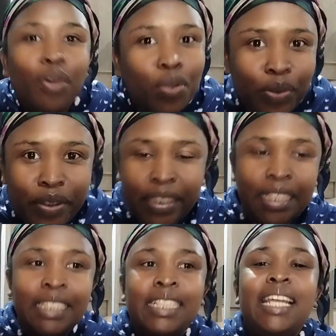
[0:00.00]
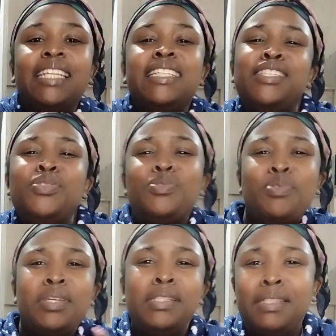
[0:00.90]
cold. It needs you to
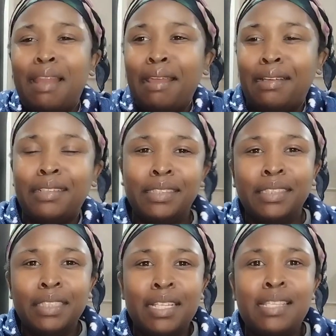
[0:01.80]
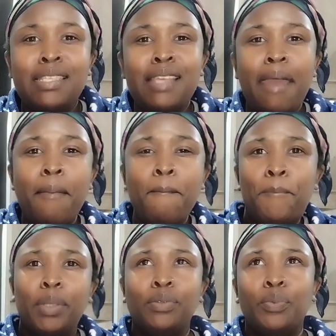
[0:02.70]
eat like
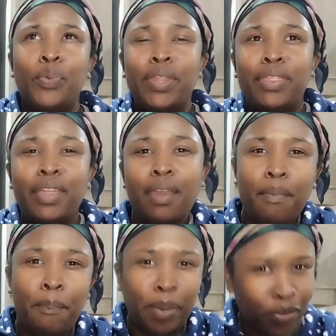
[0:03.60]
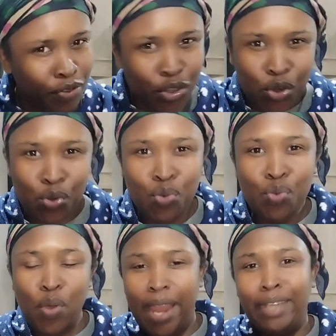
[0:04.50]
samp with beef
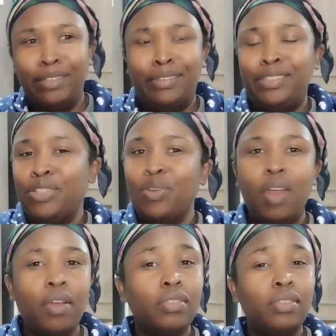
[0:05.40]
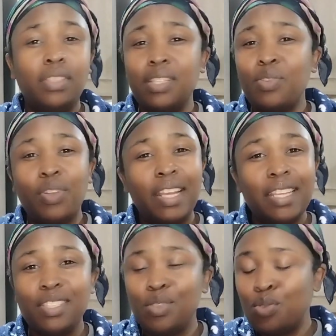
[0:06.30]
stew. And, you know, I just got
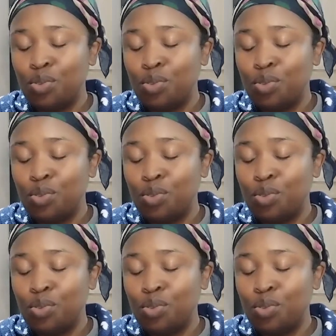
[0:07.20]
lazy to